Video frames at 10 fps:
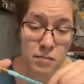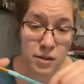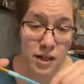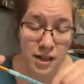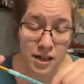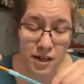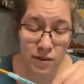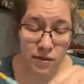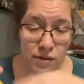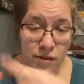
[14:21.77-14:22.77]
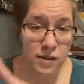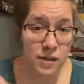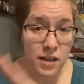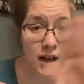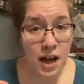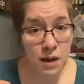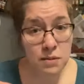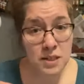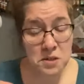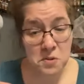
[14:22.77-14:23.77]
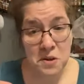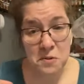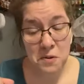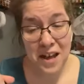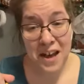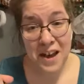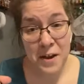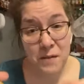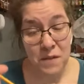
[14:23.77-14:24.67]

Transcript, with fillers: But anyhow, I will schedule another live.